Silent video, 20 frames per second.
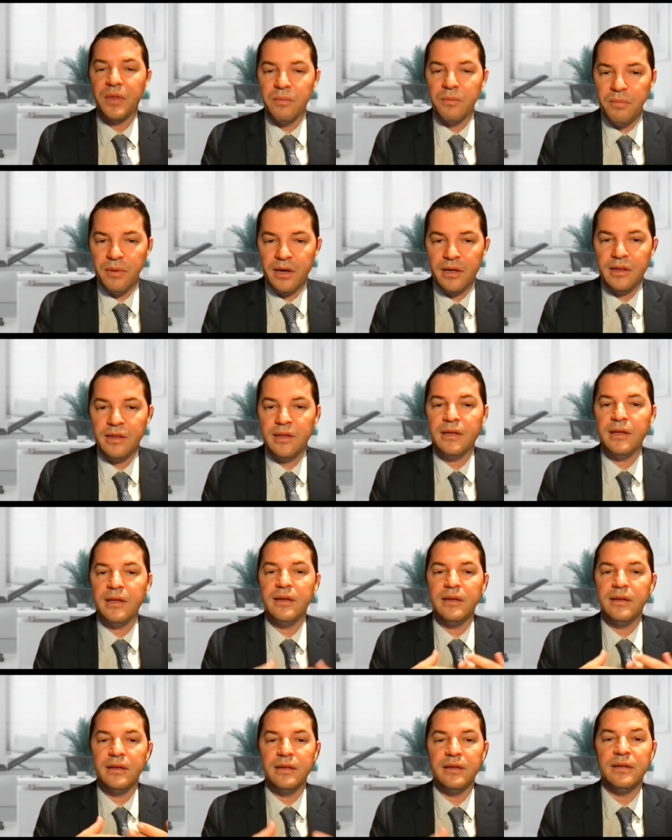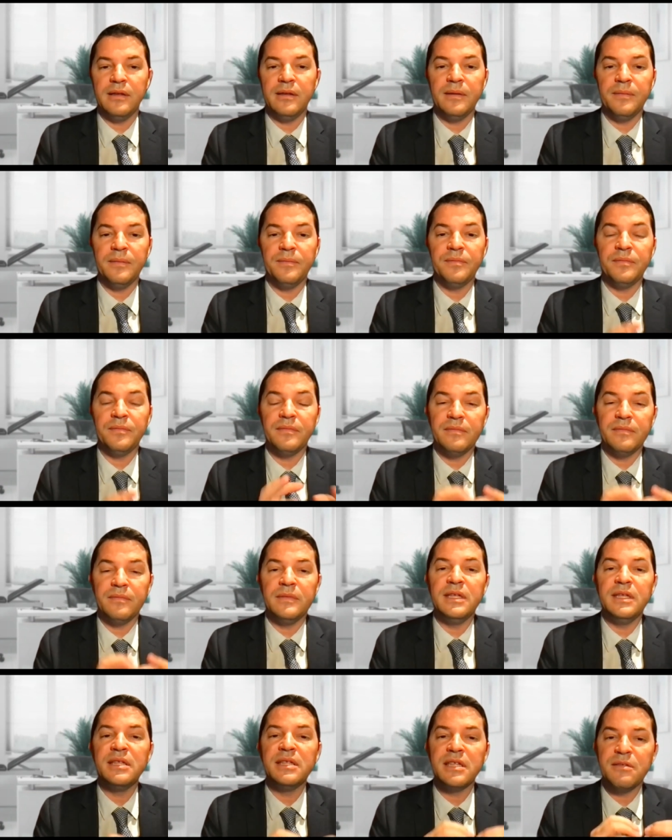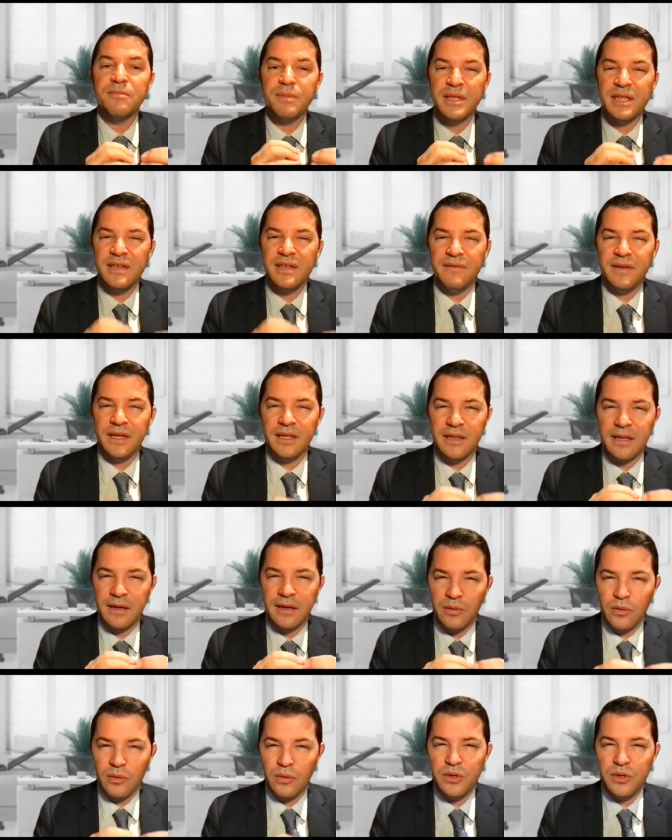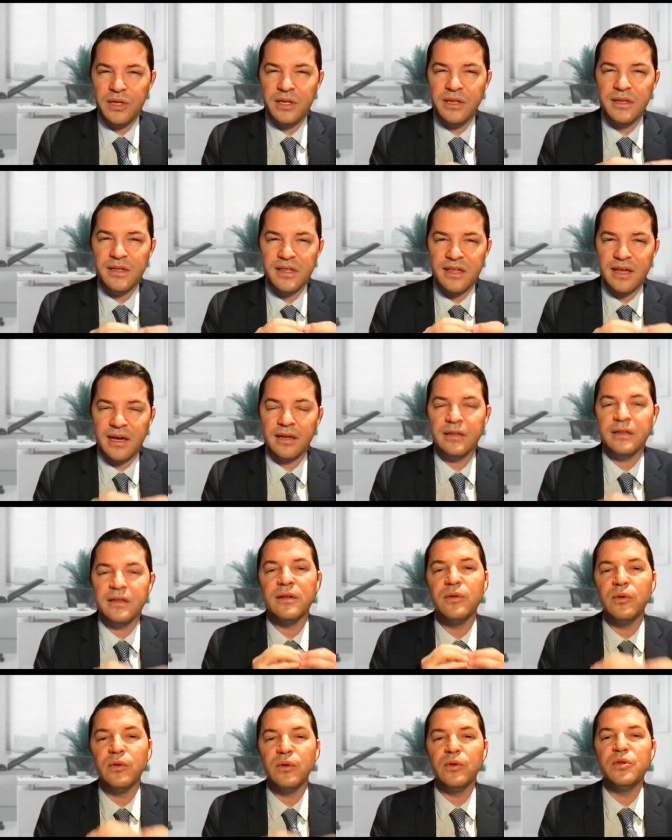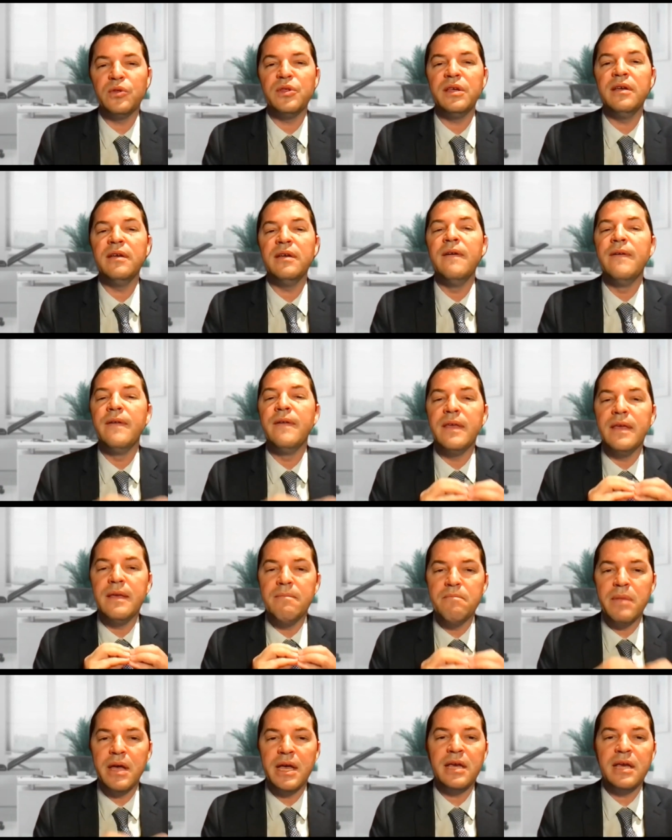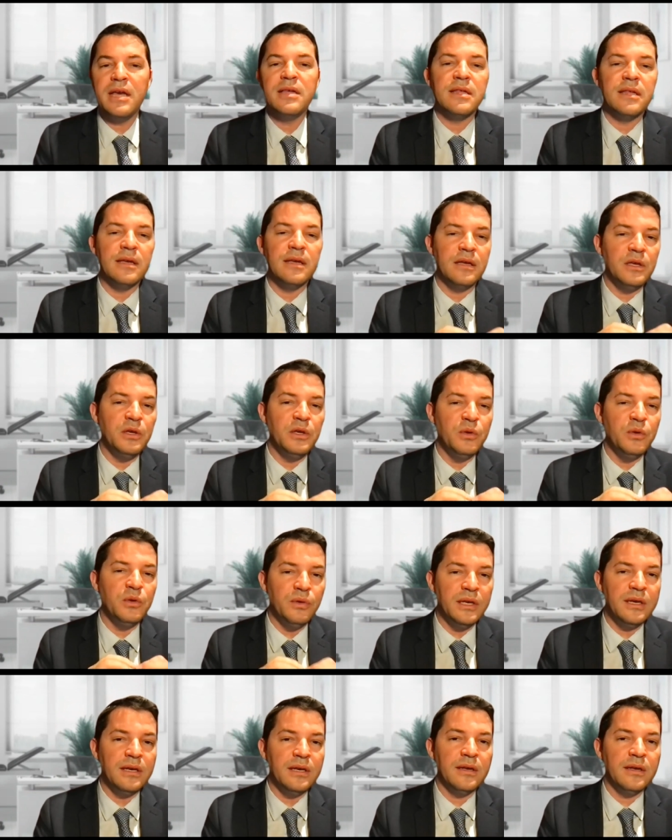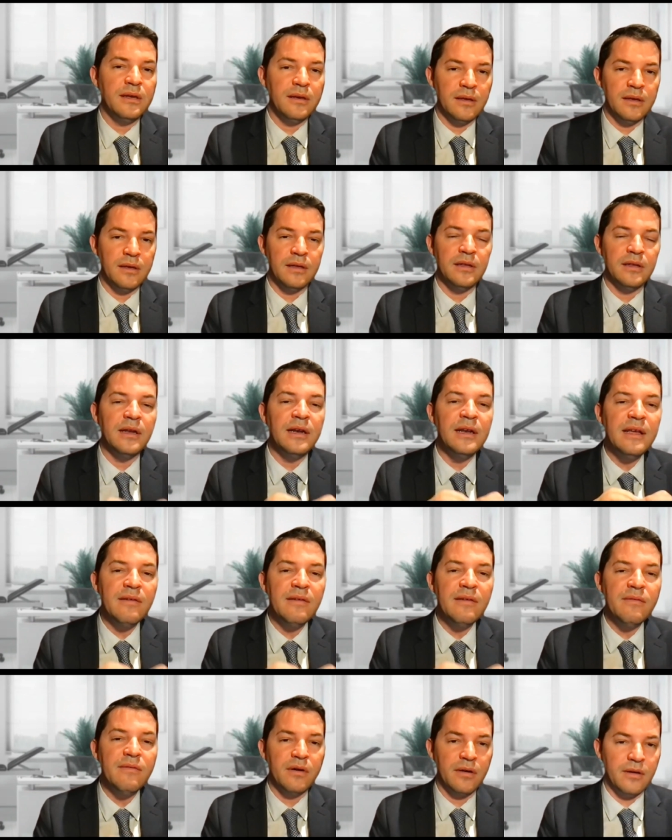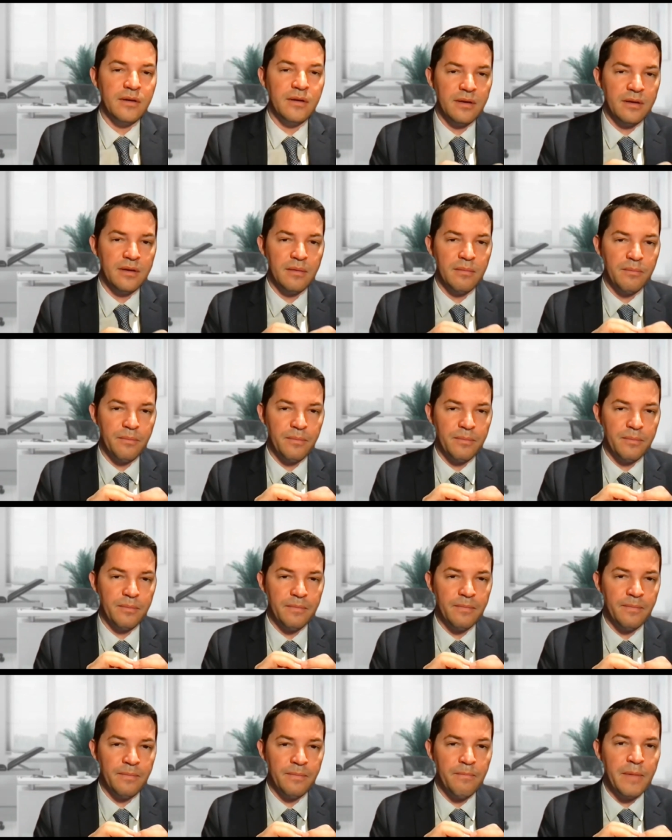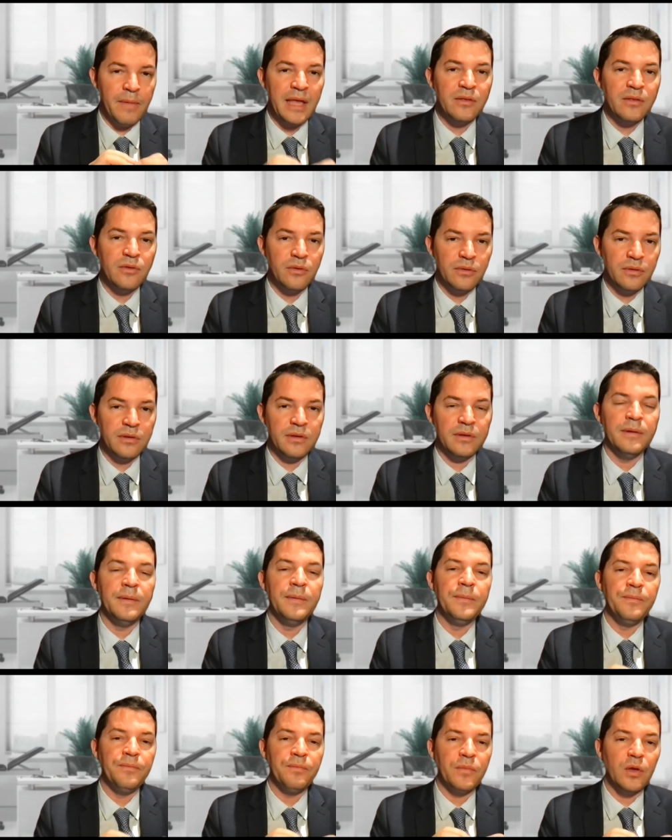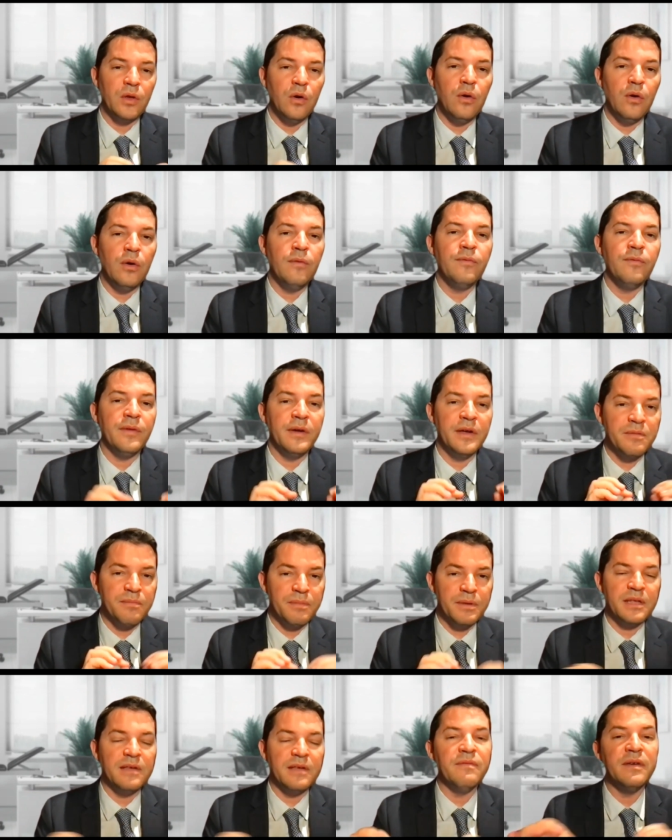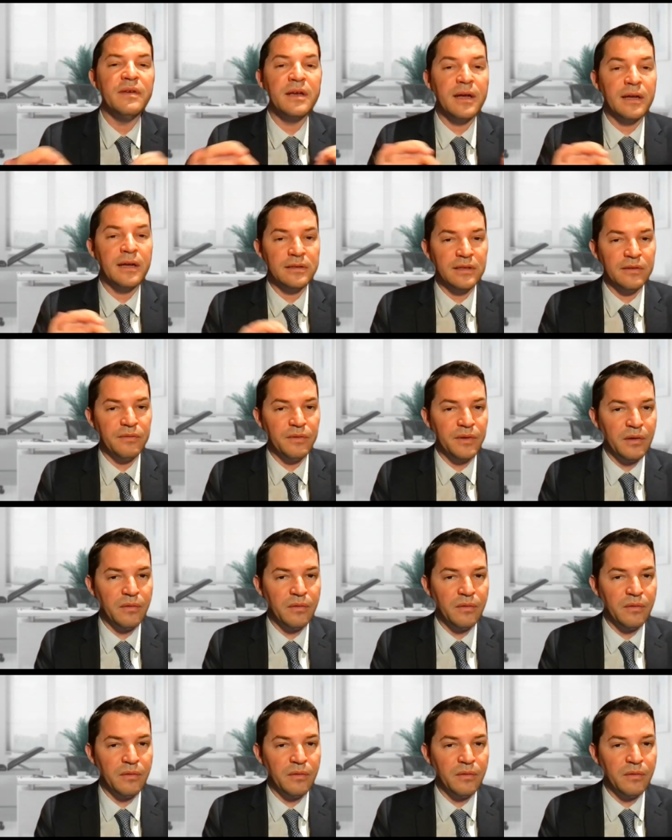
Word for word: but um, this specific technology, the CHAC technology, it makes a unique uh, deliver uh, method of a specific active